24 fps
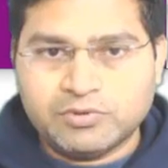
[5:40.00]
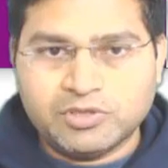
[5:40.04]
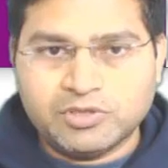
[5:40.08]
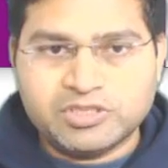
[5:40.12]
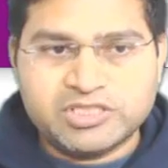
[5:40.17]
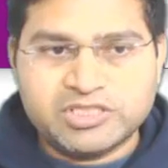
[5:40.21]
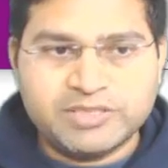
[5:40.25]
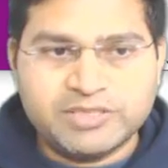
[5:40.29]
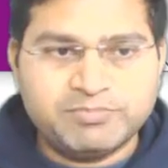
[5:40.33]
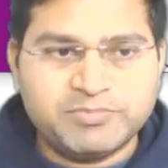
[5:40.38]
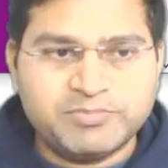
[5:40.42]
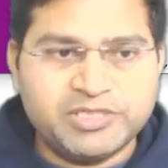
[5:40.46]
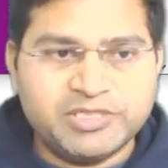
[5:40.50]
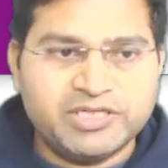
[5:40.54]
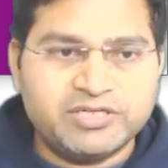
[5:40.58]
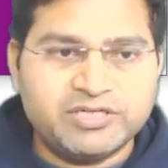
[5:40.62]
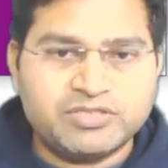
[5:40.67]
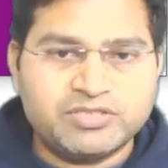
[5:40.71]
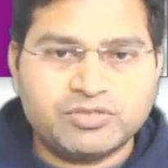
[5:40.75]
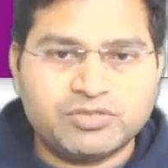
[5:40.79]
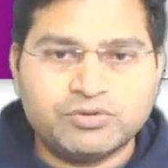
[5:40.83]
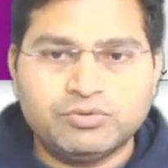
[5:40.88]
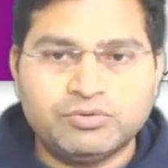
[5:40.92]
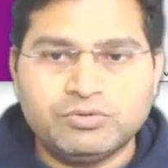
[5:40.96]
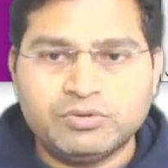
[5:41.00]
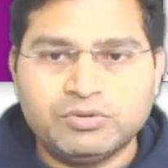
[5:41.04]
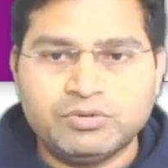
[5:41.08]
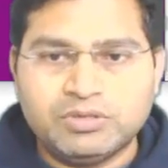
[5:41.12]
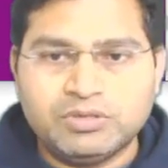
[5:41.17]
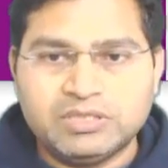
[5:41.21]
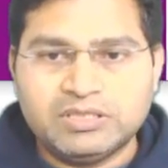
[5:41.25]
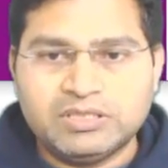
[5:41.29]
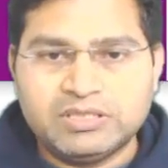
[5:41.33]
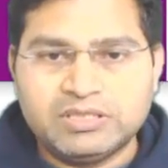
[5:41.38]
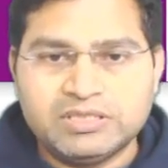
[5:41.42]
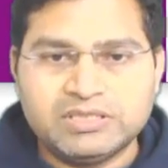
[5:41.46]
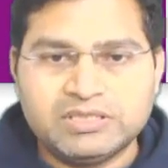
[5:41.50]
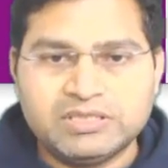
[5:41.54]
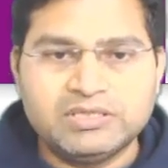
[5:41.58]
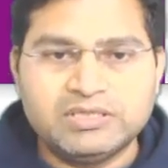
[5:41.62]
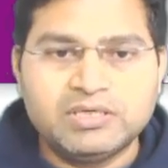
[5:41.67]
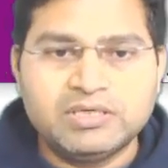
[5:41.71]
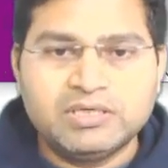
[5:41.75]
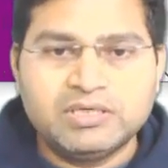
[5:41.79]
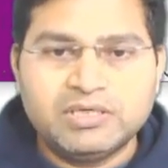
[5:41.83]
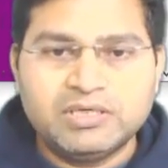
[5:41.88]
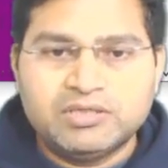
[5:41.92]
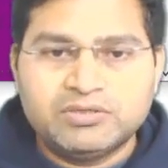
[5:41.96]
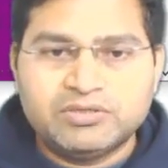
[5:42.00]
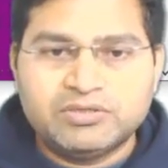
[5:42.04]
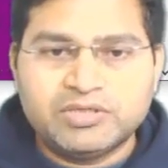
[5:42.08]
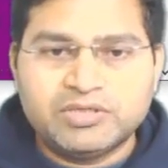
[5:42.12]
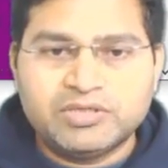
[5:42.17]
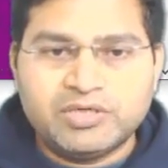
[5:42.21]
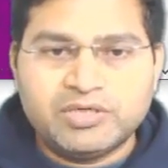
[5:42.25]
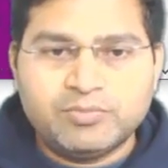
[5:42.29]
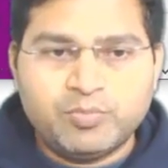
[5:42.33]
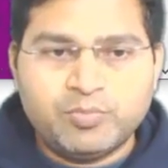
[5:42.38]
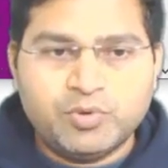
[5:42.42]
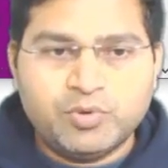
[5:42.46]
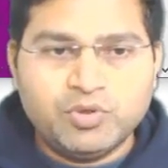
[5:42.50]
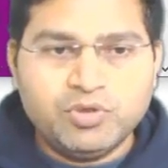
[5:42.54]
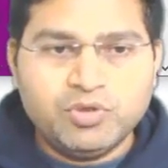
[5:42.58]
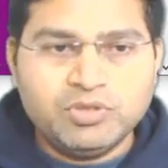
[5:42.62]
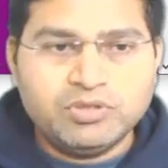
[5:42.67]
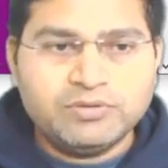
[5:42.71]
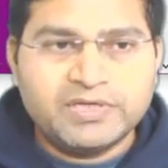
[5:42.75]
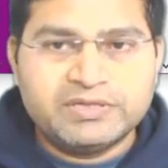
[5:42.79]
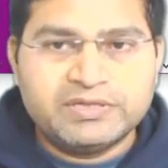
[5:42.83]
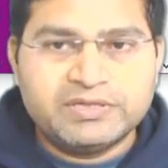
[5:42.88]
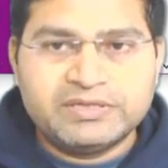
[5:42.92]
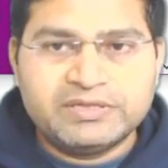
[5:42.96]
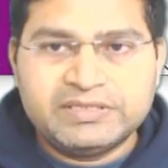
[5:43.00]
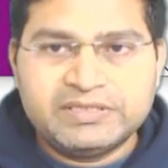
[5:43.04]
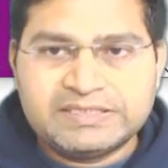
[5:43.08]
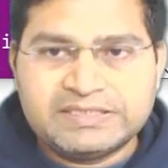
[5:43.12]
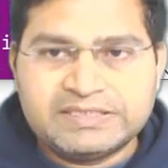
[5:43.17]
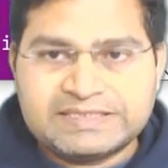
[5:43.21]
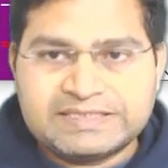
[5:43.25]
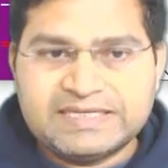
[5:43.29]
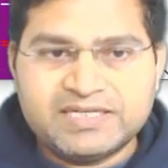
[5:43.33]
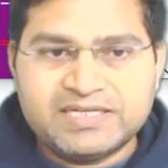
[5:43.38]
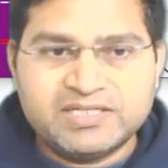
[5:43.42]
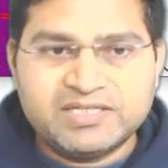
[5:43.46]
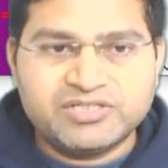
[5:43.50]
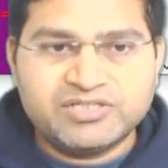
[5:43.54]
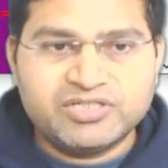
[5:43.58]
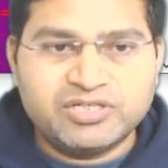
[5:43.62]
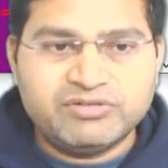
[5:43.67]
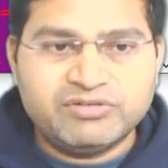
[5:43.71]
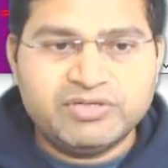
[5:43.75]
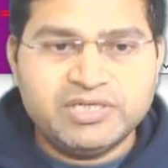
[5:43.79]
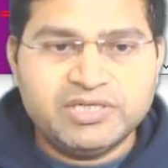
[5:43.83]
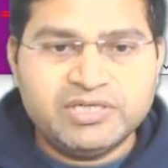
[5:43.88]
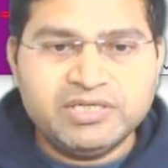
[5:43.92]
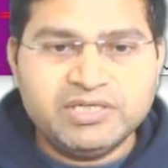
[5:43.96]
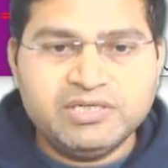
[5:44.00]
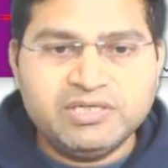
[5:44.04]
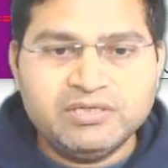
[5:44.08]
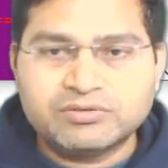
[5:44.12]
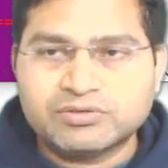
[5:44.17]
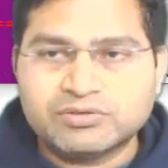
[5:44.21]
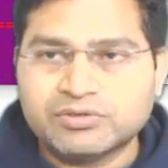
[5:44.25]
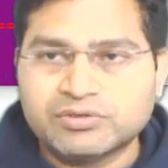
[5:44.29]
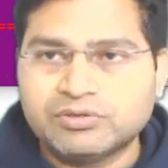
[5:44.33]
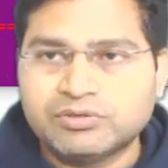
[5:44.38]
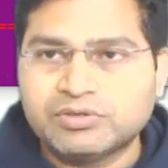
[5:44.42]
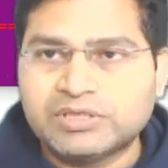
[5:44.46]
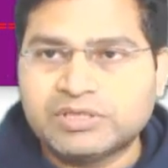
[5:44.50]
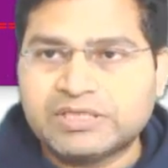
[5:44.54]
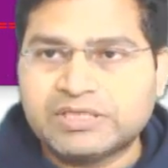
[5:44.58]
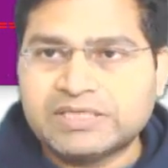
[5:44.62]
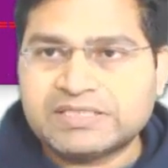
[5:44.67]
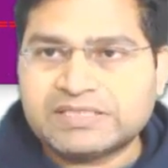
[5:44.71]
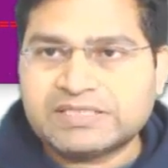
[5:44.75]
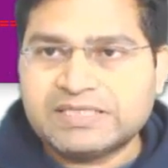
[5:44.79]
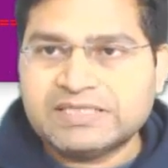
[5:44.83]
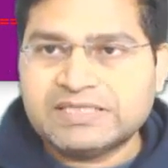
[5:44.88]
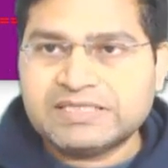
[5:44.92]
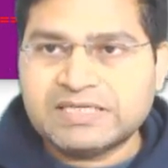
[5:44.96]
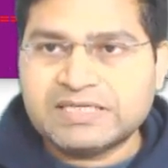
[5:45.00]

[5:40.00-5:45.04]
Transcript: concept here is to learn the report is getting generated. So the test case